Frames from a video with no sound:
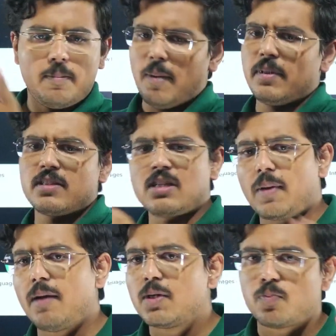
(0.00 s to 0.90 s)
Prep Insta
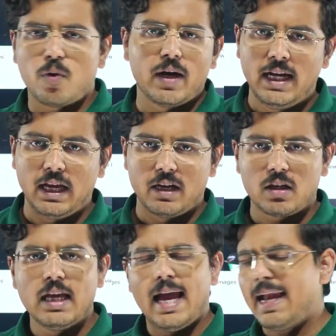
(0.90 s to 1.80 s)
Prime is providing it,
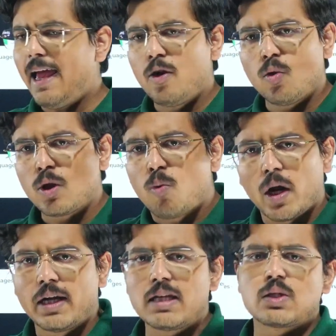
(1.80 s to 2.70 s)
and I know the
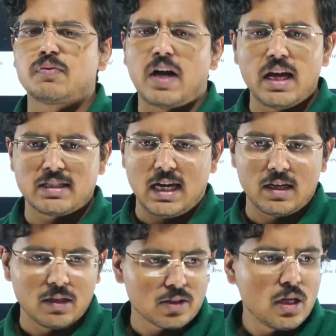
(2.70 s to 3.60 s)
quality is of high
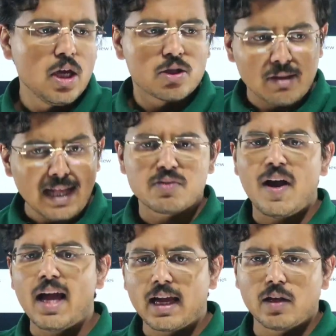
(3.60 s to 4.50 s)
standards. So that's
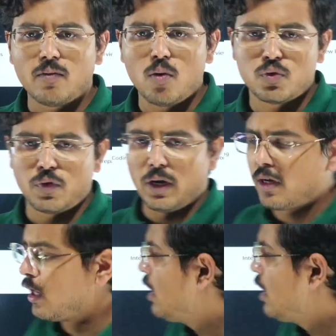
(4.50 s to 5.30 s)
why I can vouch for it.